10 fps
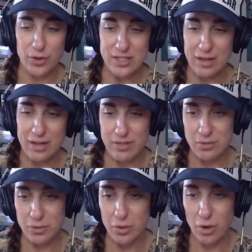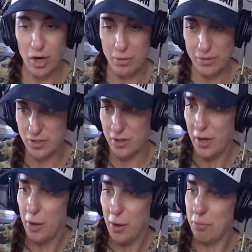And I don't know if you guys have these where you
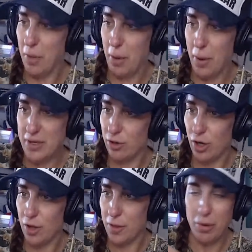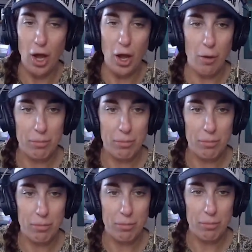are, but there's a sticker on
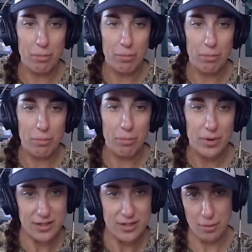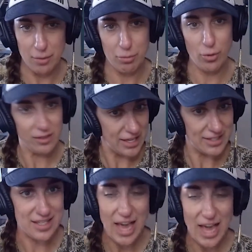the pump, and it's a
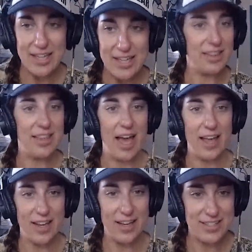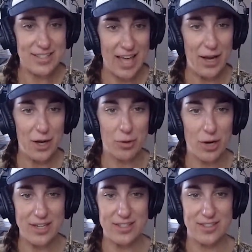thing that says, I did that. And
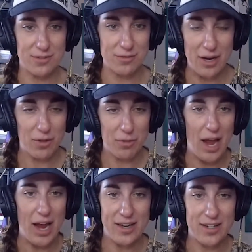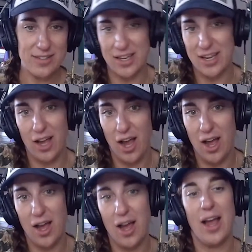it's the higher prices, right? With Biden
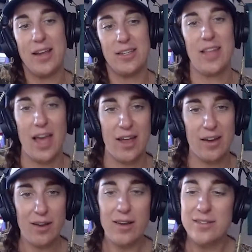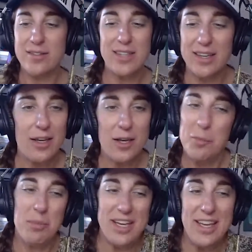saying, haha, I did that. It's like,
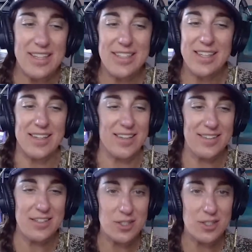but he didn't.